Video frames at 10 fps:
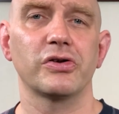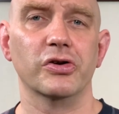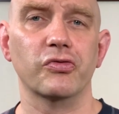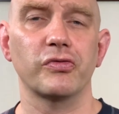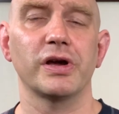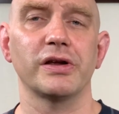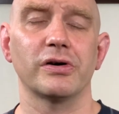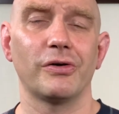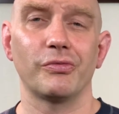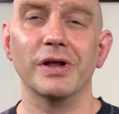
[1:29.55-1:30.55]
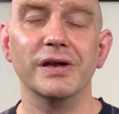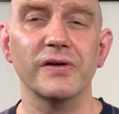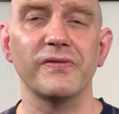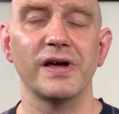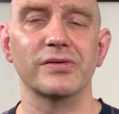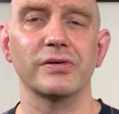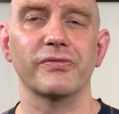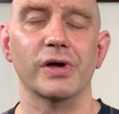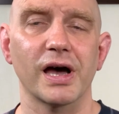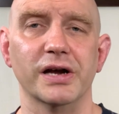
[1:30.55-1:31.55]
to create a really
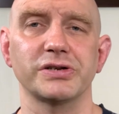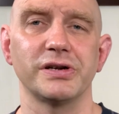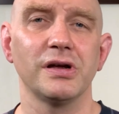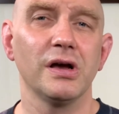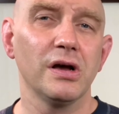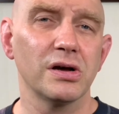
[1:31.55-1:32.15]
defensive reaction,